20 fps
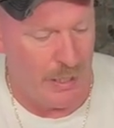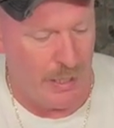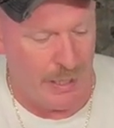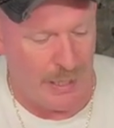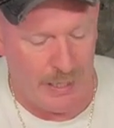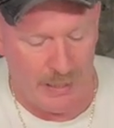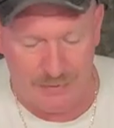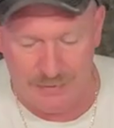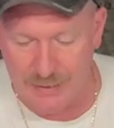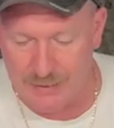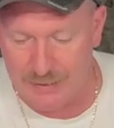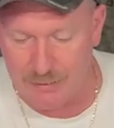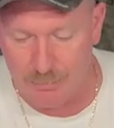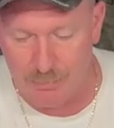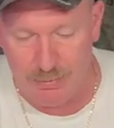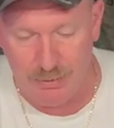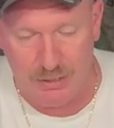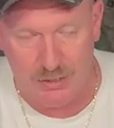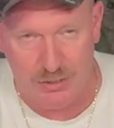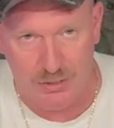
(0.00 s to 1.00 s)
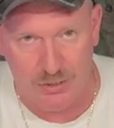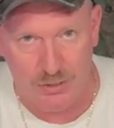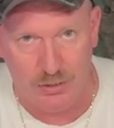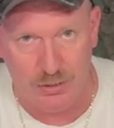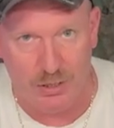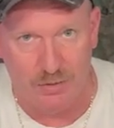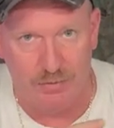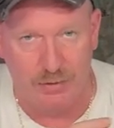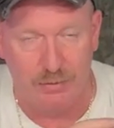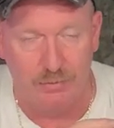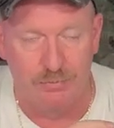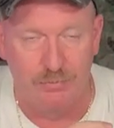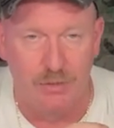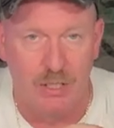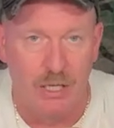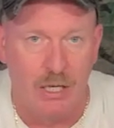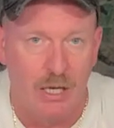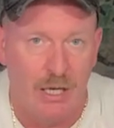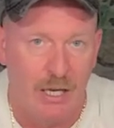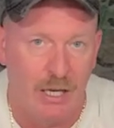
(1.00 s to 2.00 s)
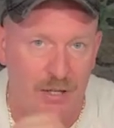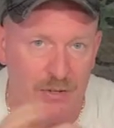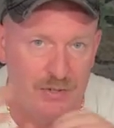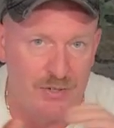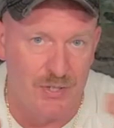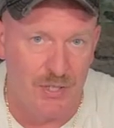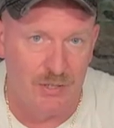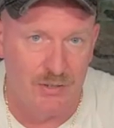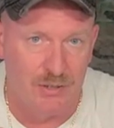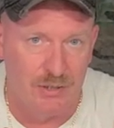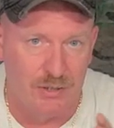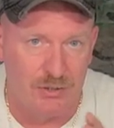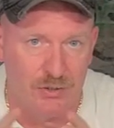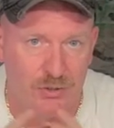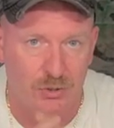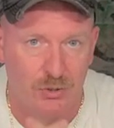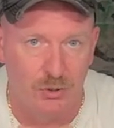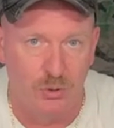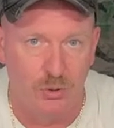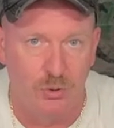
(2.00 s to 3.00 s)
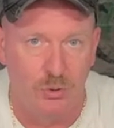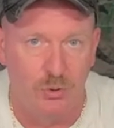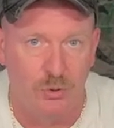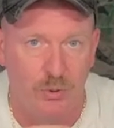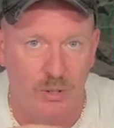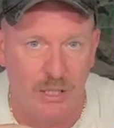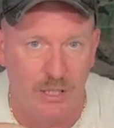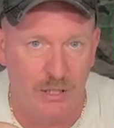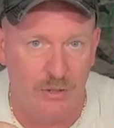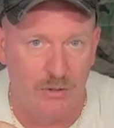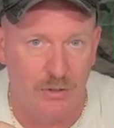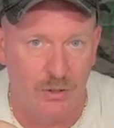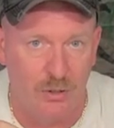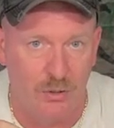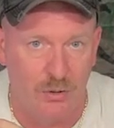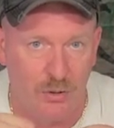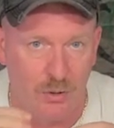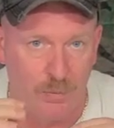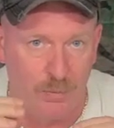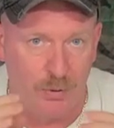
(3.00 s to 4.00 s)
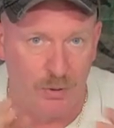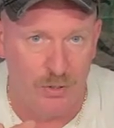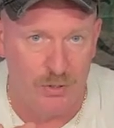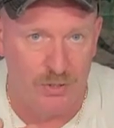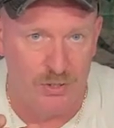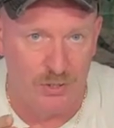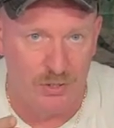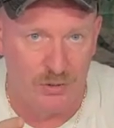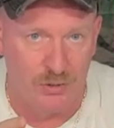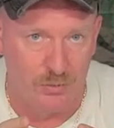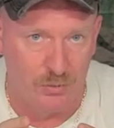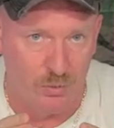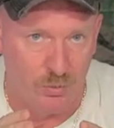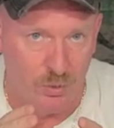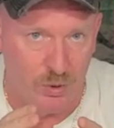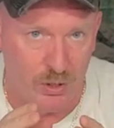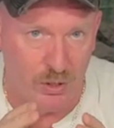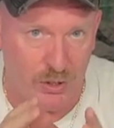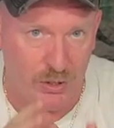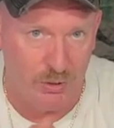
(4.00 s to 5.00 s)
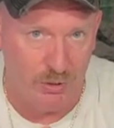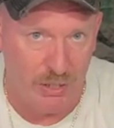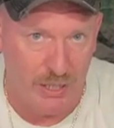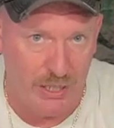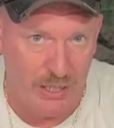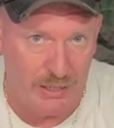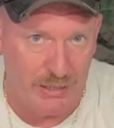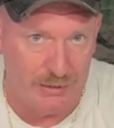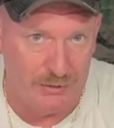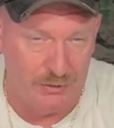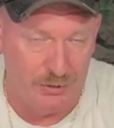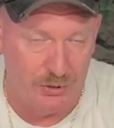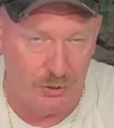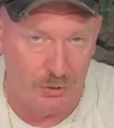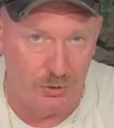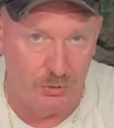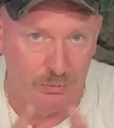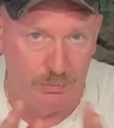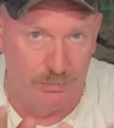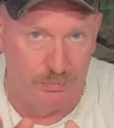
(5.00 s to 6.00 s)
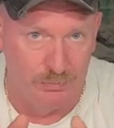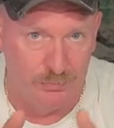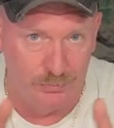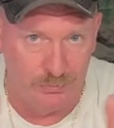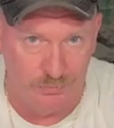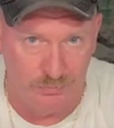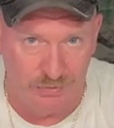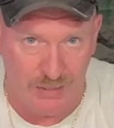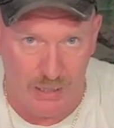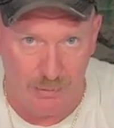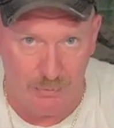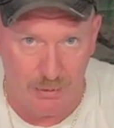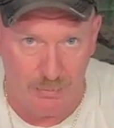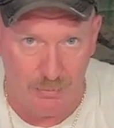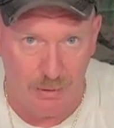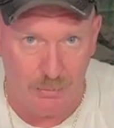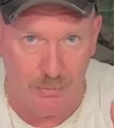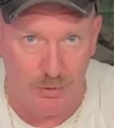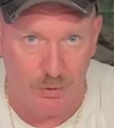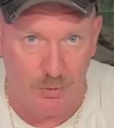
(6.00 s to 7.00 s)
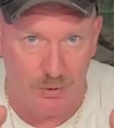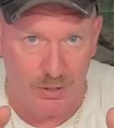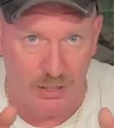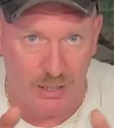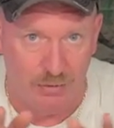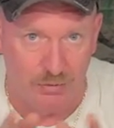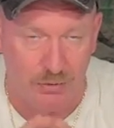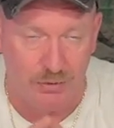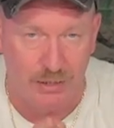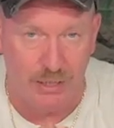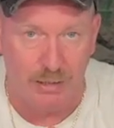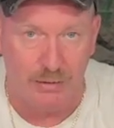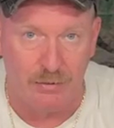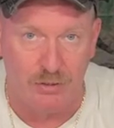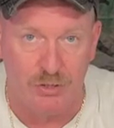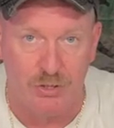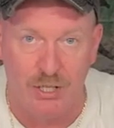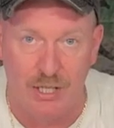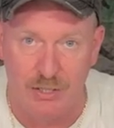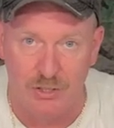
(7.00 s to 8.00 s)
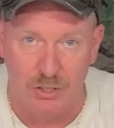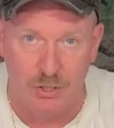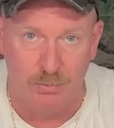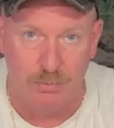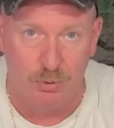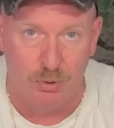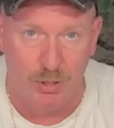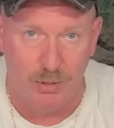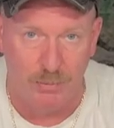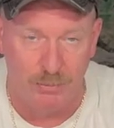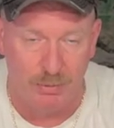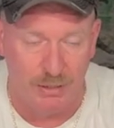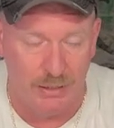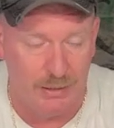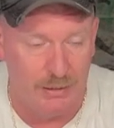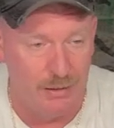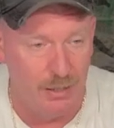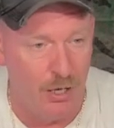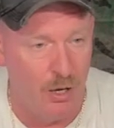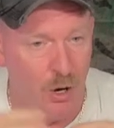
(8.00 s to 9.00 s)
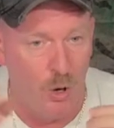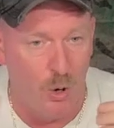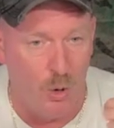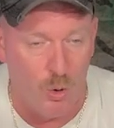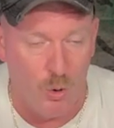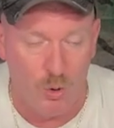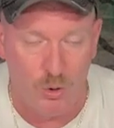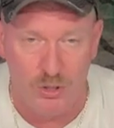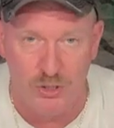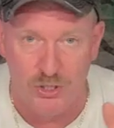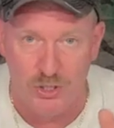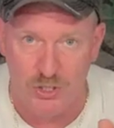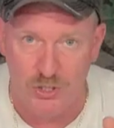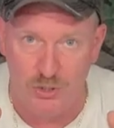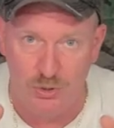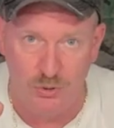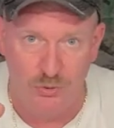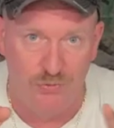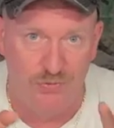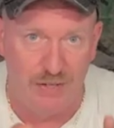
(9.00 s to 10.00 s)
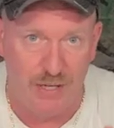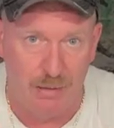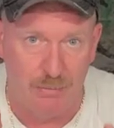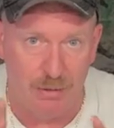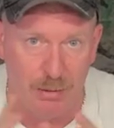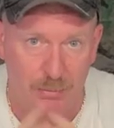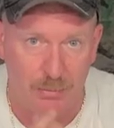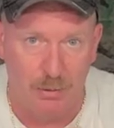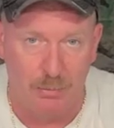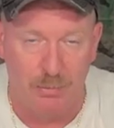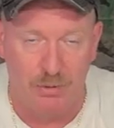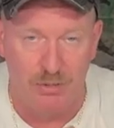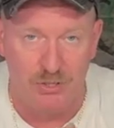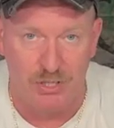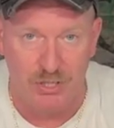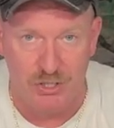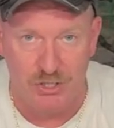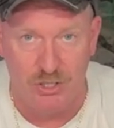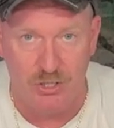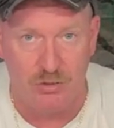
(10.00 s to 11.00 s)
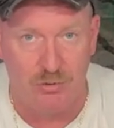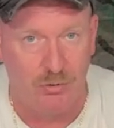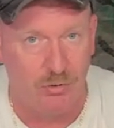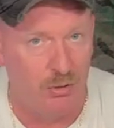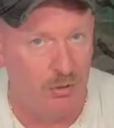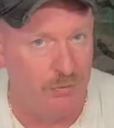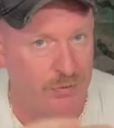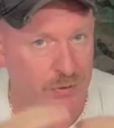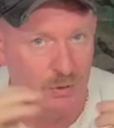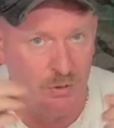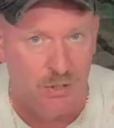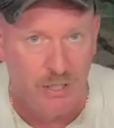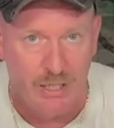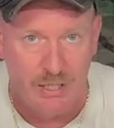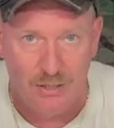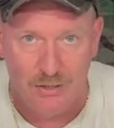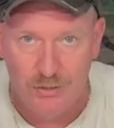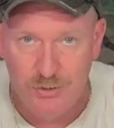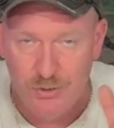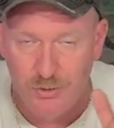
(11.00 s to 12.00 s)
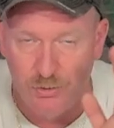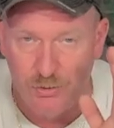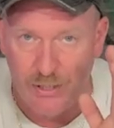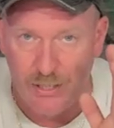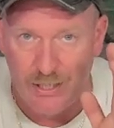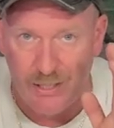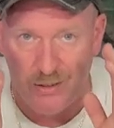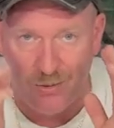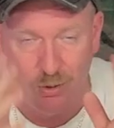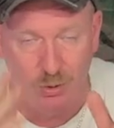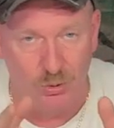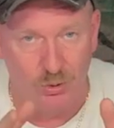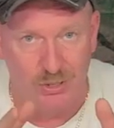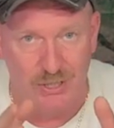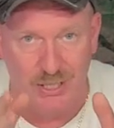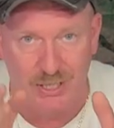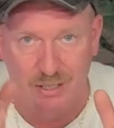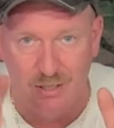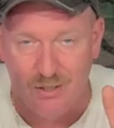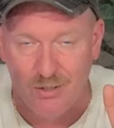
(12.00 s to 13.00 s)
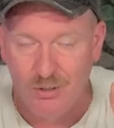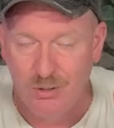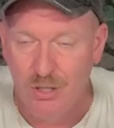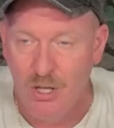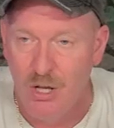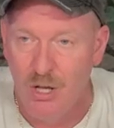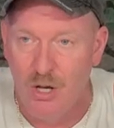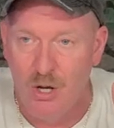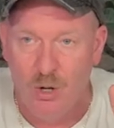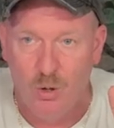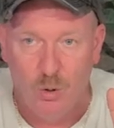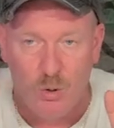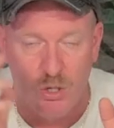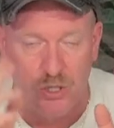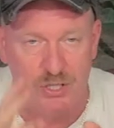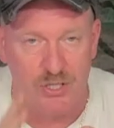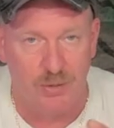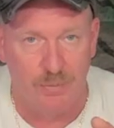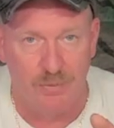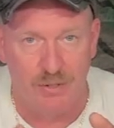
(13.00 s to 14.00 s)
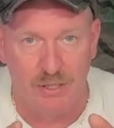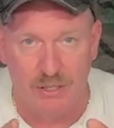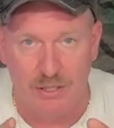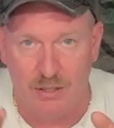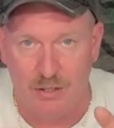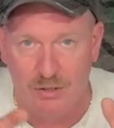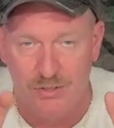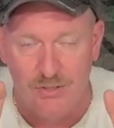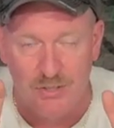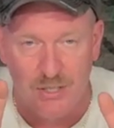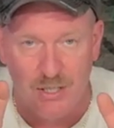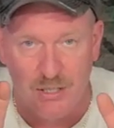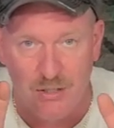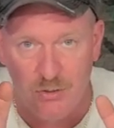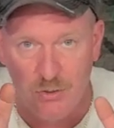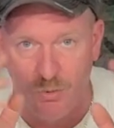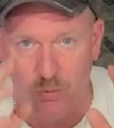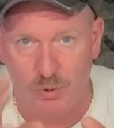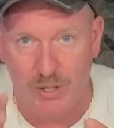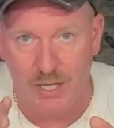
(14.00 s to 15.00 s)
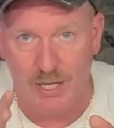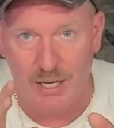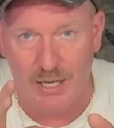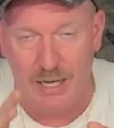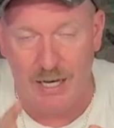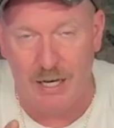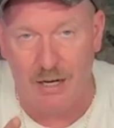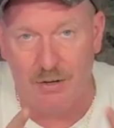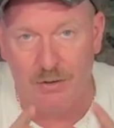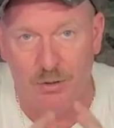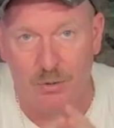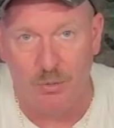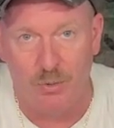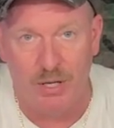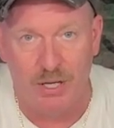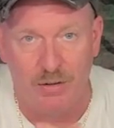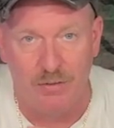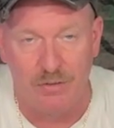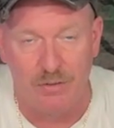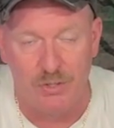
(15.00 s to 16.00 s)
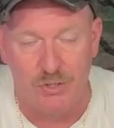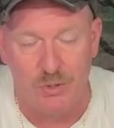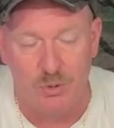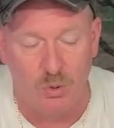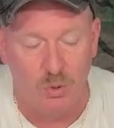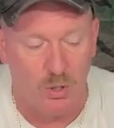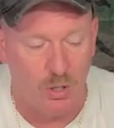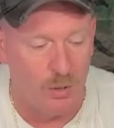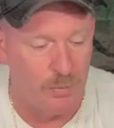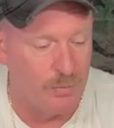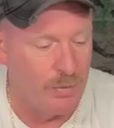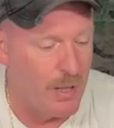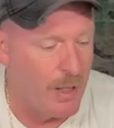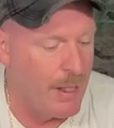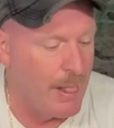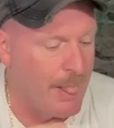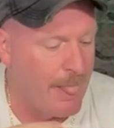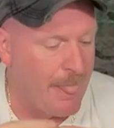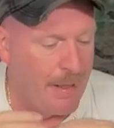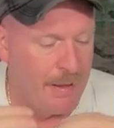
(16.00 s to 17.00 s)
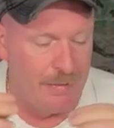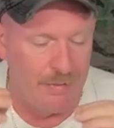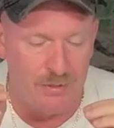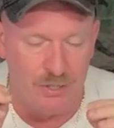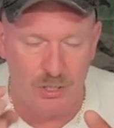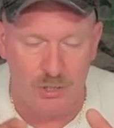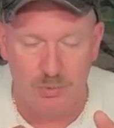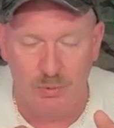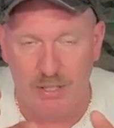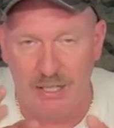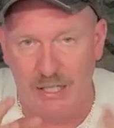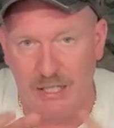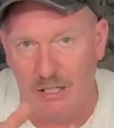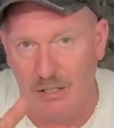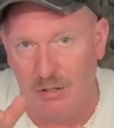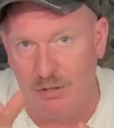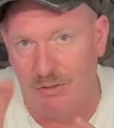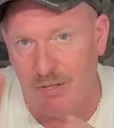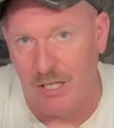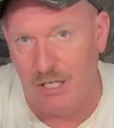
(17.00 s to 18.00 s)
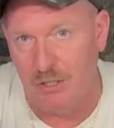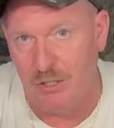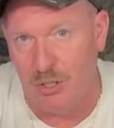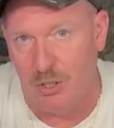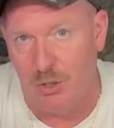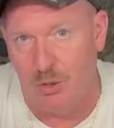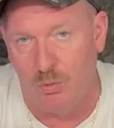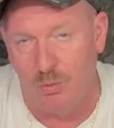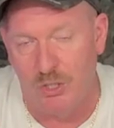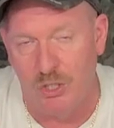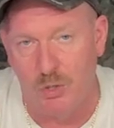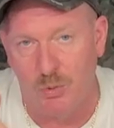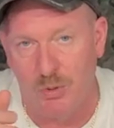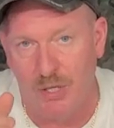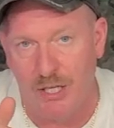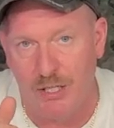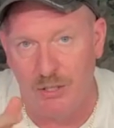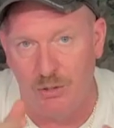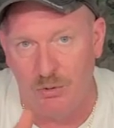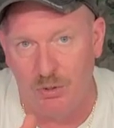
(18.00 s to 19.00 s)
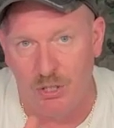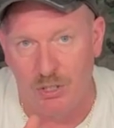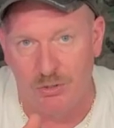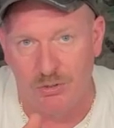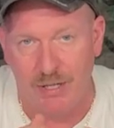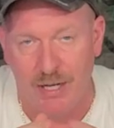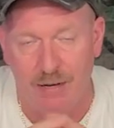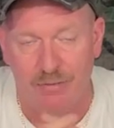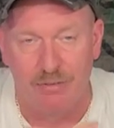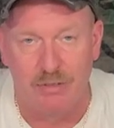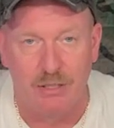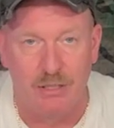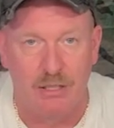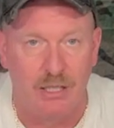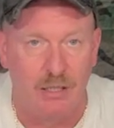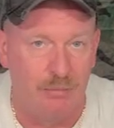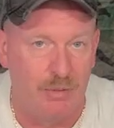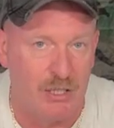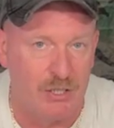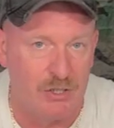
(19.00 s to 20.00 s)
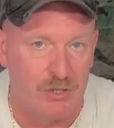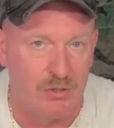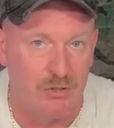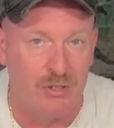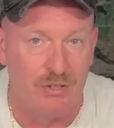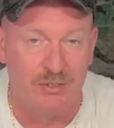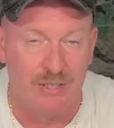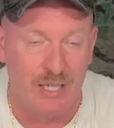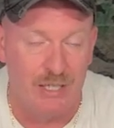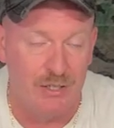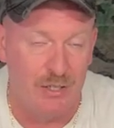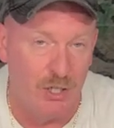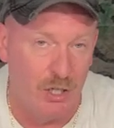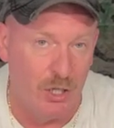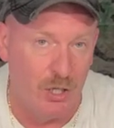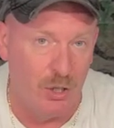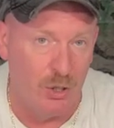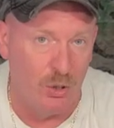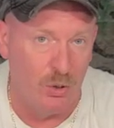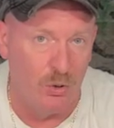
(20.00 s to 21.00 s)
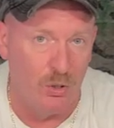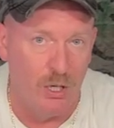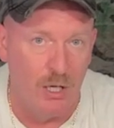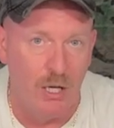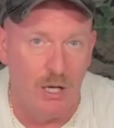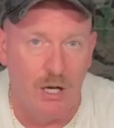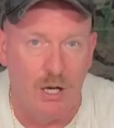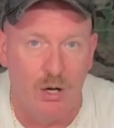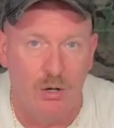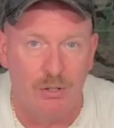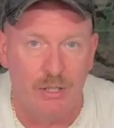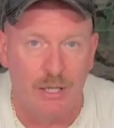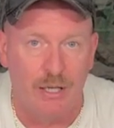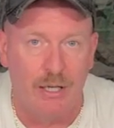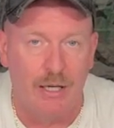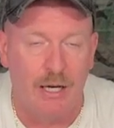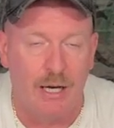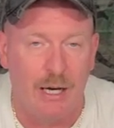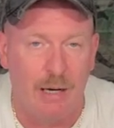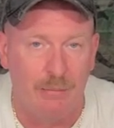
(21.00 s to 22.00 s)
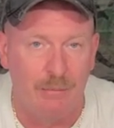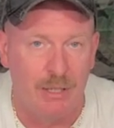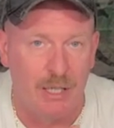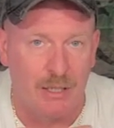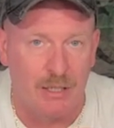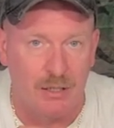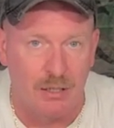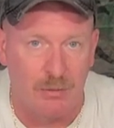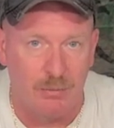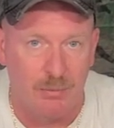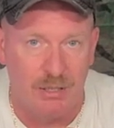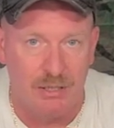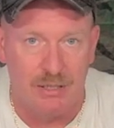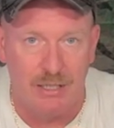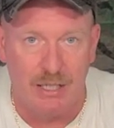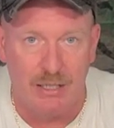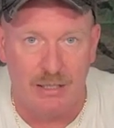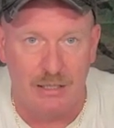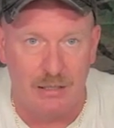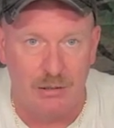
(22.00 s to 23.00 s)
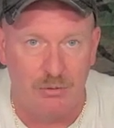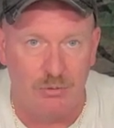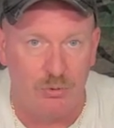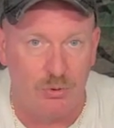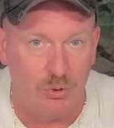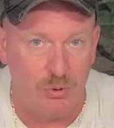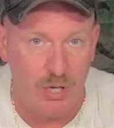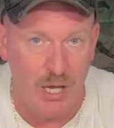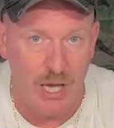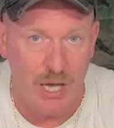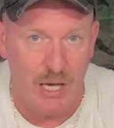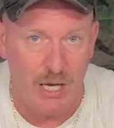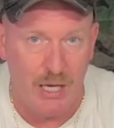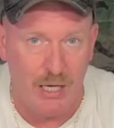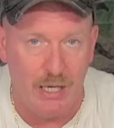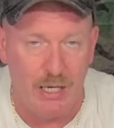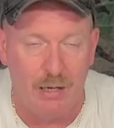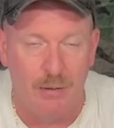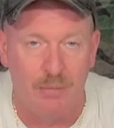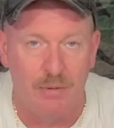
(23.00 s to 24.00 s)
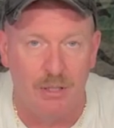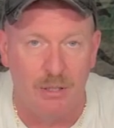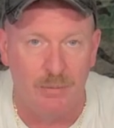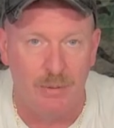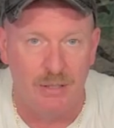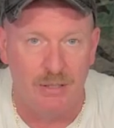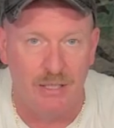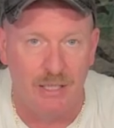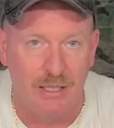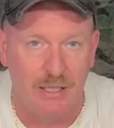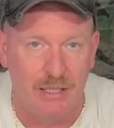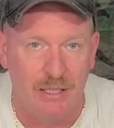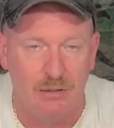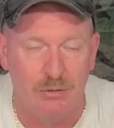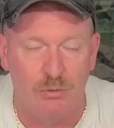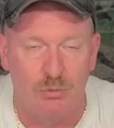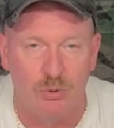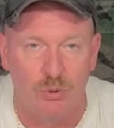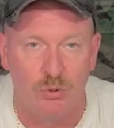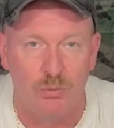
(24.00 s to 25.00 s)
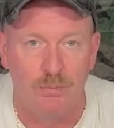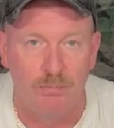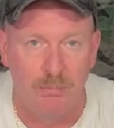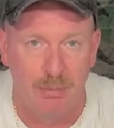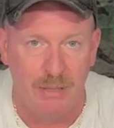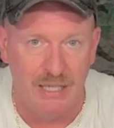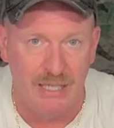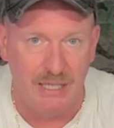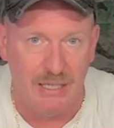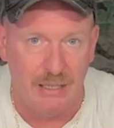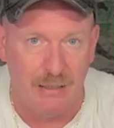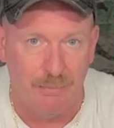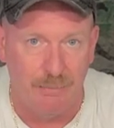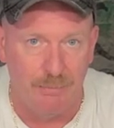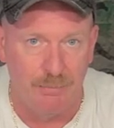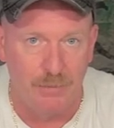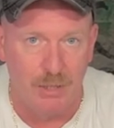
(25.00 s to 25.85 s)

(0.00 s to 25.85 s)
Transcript: and take a picture of it and send it to either the person where you're heading to, family member, whatever, that's your point B, or just to family members in general if you're headed to a hotel or something else that is way out of the way of the storm. This way here they know which way you are traveling, and make sure that they know, okay, I'm not going to be taking route A, I'm going to be taking route B.